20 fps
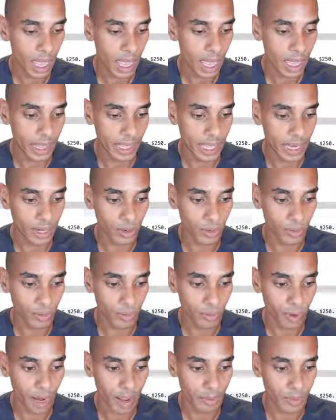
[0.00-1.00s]
and then
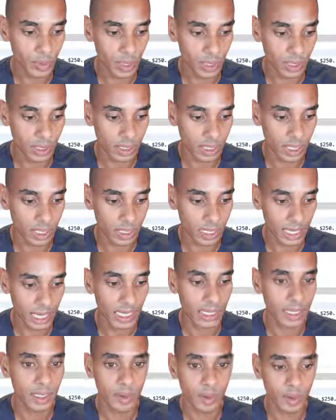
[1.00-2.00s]
grab just the
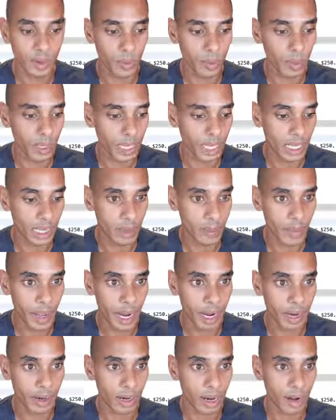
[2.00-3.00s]
text within the
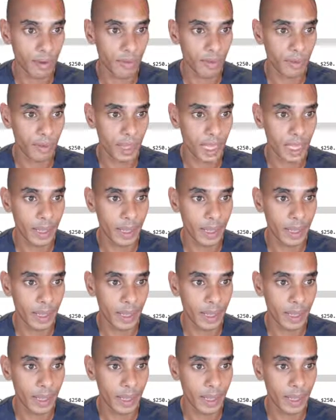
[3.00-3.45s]
paragraph from